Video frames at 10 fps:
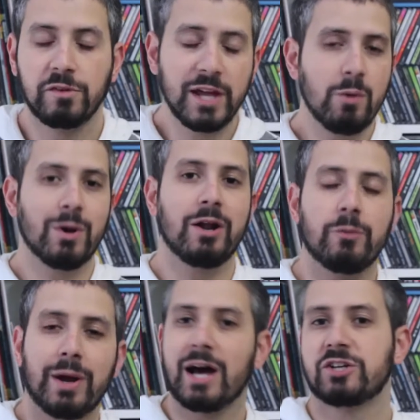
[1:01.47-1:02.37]
Flea went on
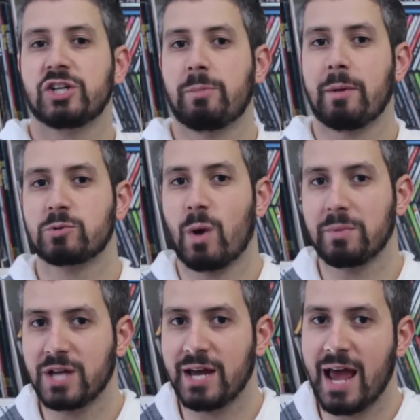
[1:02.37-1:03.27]
the Red Hot Chili Peppers
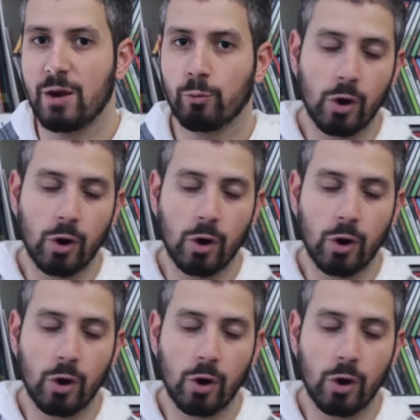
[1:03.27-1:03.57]
website and